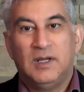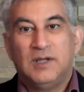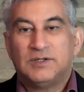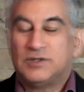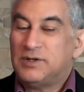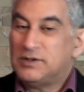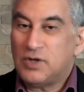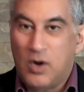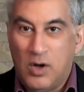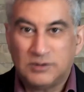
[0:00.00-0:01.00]
So there's
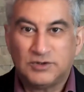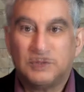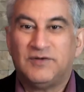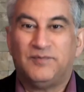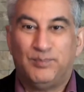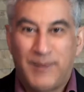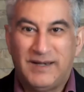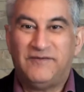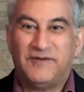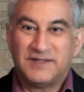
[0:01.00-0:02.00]
all sorts of
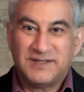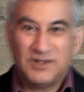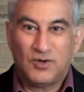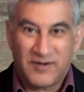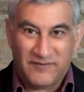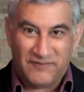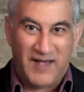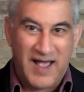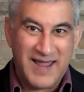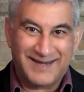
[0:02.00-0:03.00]
benefits that you can
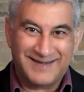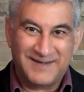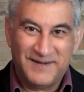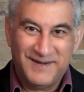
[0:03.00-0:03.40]
find